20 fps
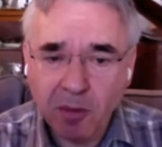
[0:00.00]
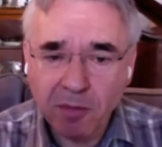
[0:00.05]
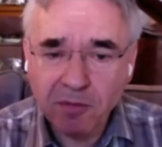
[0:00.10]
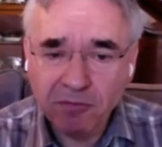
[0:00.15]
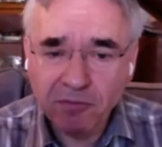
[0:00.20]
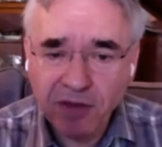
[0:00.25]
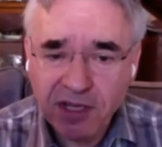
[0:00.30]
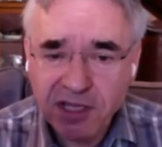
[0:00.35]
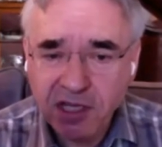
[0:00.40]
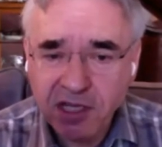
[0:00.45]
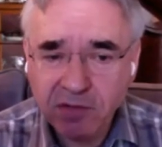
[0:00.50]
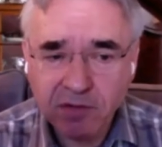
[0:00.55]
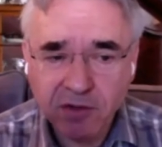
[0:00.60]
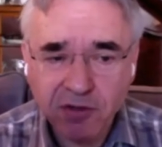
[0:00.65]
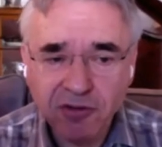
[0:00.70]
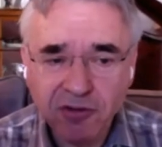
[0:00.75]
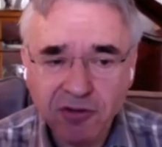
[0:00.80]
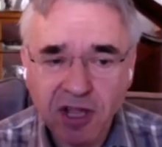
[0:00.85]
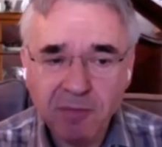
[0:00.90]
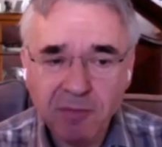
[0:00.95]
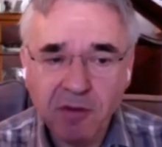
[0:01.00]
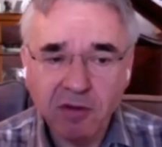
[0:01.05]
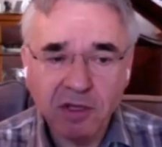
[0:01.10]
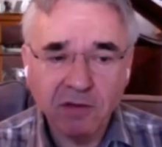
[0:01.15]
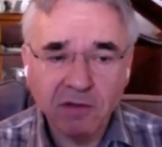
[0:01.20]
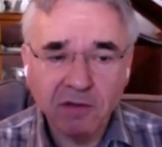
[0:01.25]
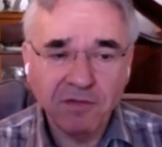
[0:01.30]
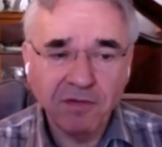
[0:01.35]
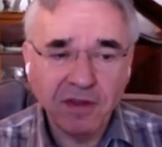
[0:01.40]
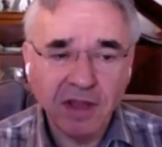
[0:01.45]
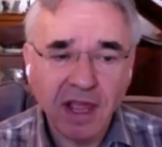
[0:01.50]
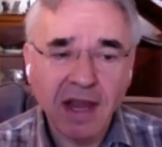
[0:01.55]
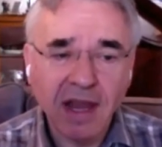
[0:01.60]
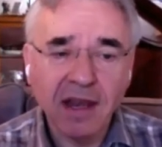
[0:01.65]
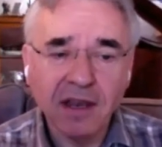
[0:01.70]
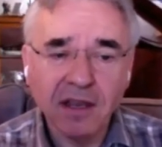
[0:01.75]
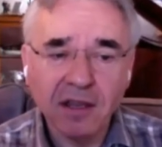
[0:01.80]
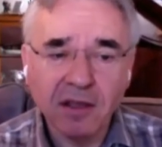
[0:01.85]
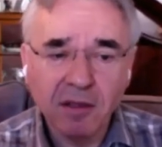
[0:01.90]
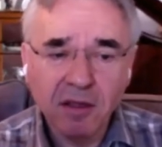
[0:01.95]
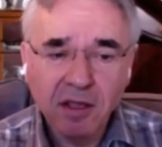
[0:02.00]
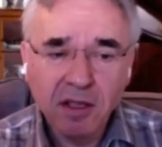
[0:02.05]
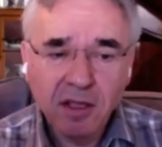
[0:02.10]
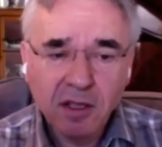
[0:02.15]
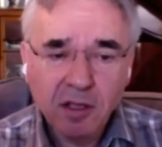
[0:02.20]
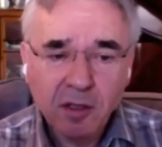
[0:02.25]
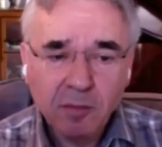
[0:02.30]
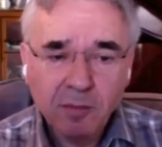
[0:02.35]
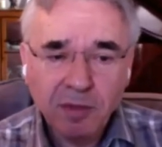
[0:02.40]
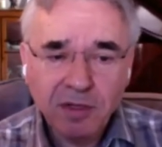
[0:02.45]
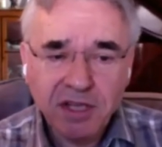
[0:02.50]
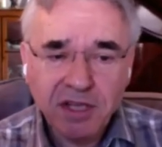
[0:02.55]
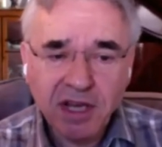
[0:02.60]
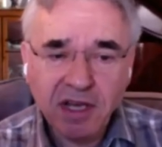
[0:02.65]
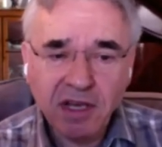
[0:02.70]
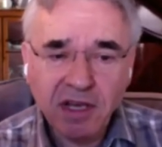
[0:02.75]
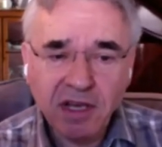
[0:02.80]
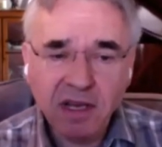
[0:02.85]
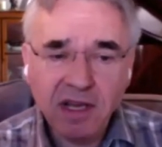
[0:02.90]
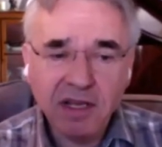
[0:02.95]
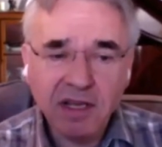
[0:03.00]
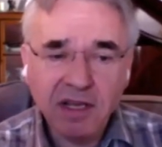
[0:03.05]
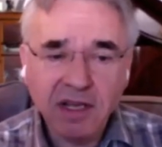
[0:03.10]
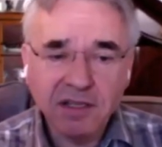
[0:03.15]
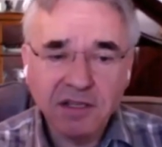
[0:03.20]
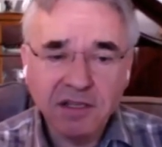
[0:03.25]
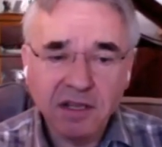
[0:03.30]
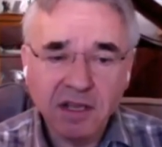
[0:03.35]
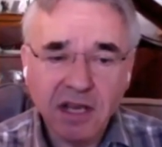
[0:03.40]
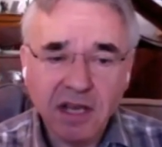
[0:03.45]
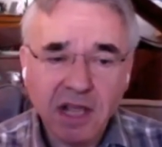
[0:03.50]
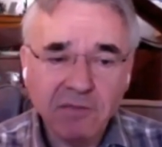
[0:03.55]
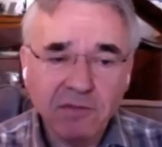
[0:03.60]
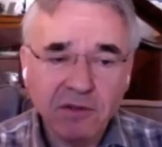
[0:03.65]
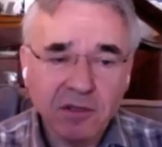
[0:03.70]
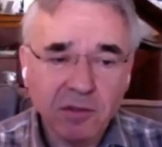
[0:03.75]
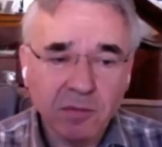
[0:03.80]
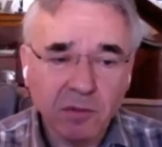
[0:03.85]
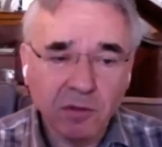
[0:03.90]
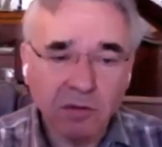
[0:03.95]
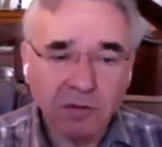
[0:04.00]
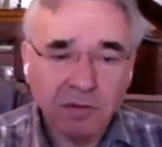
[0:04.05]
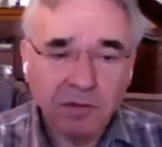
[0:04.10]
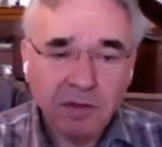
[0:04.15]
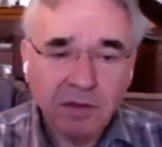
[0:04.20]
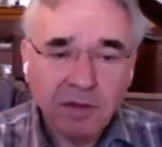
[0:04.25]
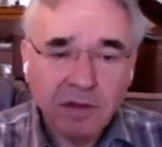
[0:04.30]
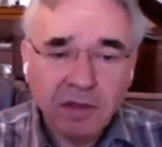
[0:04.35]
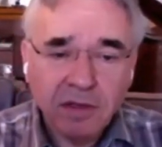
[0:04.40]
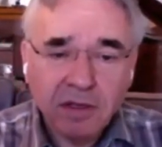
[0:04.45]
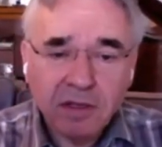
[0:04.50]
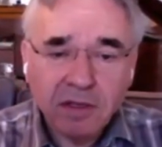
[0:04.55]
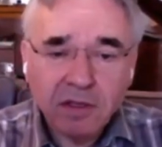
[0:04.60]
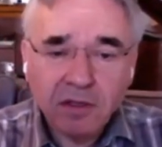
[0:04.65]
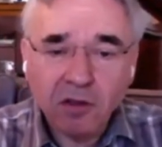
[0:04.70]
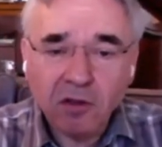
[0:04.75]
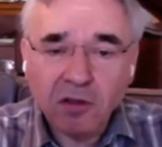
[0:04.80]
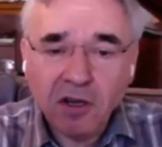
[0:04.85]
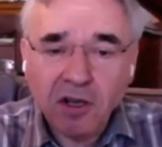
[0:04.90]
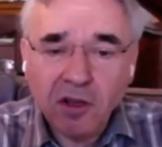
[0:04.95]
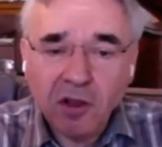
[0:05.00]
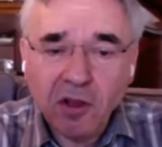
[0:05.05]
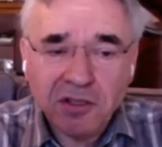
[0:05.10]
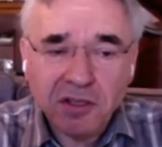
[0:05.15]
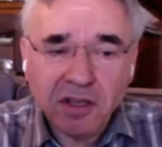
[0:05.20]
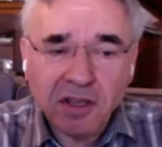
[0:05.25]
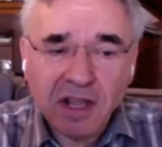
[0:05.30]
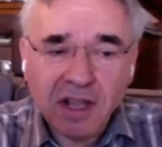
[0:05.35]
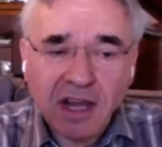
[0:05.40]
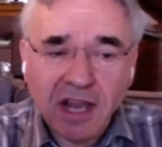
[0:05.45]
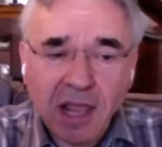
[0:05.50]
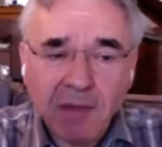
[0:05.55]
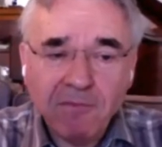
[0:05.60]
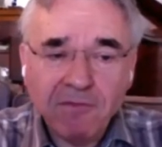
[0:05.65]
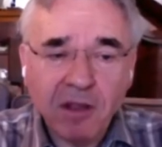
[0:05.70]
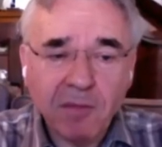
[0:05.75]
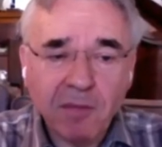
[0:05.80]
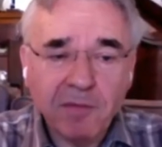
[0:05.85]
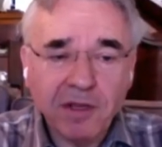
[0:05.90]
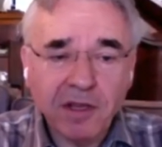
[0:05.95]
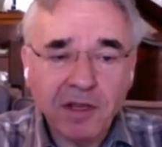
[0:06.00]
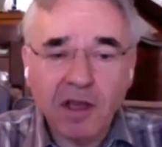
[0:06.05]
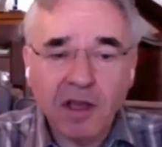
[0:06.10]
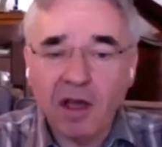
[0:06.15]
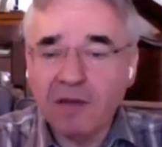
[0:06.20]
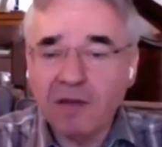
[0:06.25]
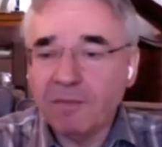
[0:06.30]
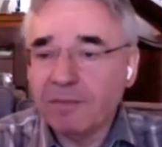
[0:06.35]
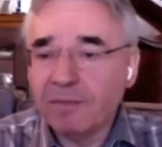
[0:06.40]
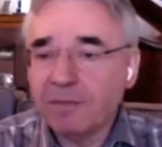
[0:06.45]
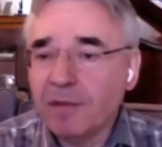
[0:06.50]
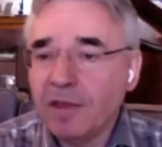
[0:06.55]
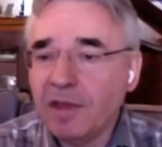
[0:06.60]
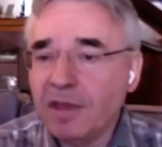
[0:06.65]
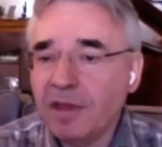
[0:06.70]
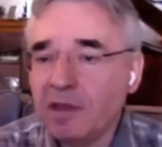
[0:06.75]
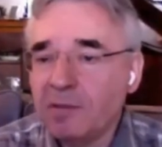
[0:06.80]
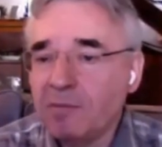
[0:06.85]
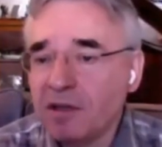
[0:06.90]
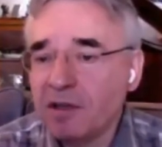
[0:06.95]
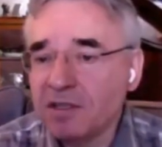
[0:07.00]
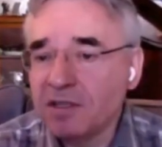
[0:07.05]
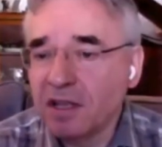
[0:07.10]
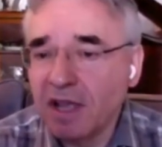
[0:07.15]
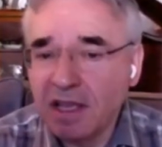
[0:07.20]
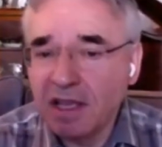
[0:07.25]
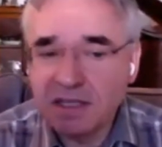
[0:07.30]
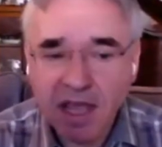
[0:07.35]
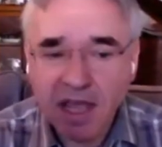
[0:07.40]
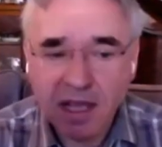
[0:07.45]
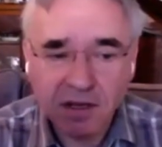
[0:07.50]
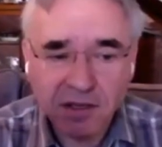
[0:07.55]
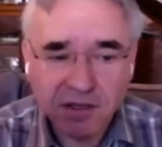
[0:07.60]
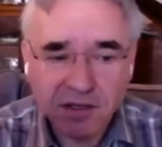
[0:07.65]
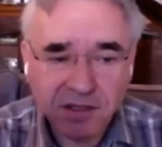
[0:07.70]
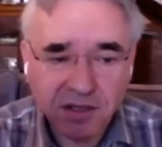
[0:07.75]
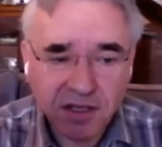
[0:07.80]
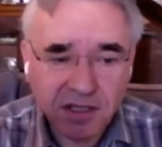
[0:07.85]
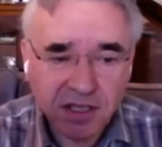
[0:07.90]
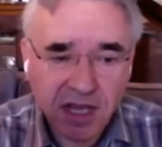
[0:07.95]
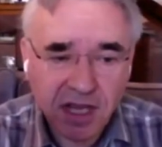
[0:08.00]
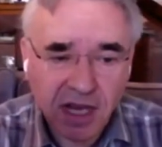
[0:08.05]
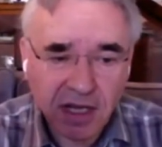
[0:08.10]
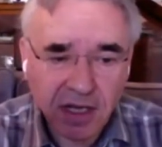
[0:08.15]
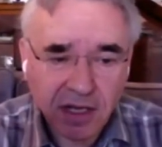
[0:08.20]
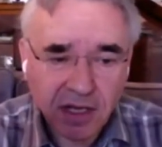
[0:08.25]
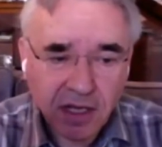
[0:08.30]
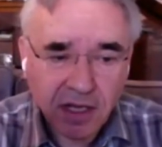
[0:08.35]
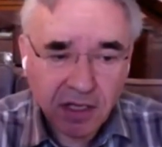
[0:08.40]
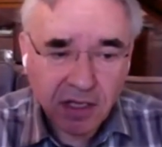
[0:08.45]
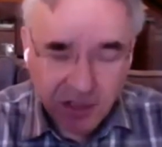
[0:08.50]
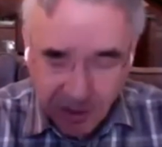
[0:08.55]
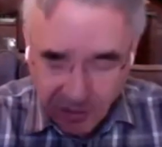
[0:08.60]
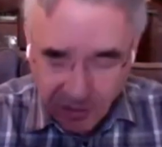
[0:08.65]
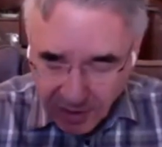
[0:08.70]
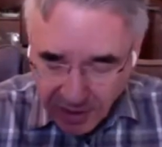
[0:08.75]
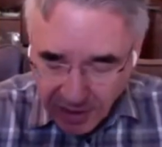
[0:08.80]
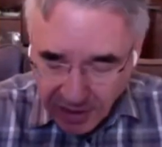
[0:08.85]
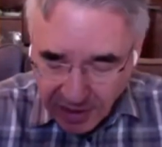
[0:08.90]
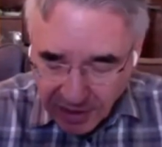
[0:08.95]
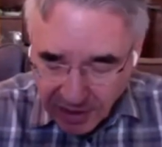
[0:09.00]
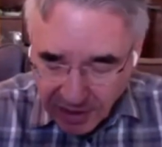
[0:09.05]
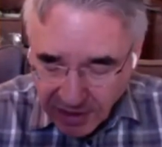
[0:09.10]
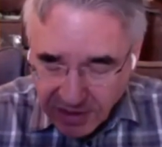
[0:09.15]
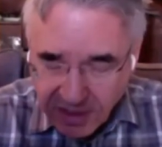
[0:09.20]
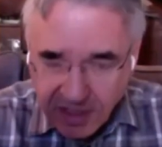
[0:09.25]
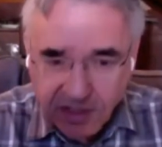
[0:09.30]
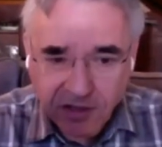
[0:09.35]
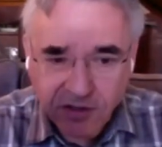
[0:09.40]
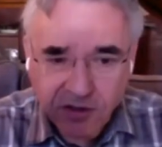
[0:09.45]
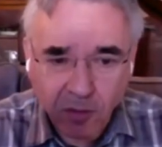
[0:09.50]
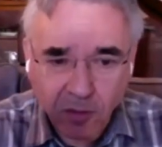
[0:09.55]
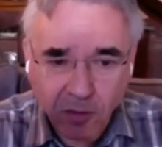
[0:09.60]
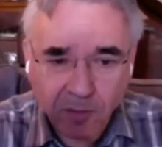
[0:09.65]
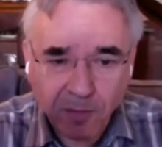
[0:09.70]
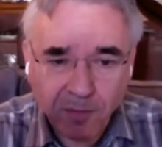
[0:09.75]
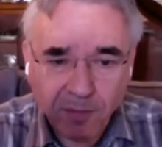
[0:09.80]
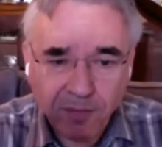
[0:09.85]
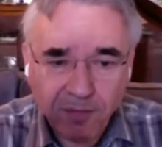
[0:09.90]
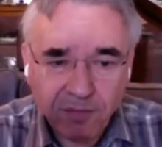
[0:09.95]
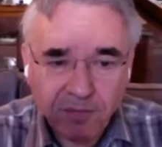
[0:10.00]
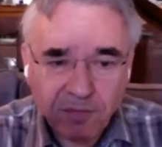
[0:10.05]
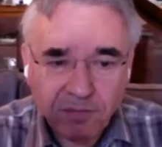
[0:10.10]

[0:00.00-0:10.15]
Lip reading: to adopt the reasoning of the tribunal in Fiander, particularly leading to the inevitable conclusion that the claim for MDR in the present case cannot succeed. So he did adopt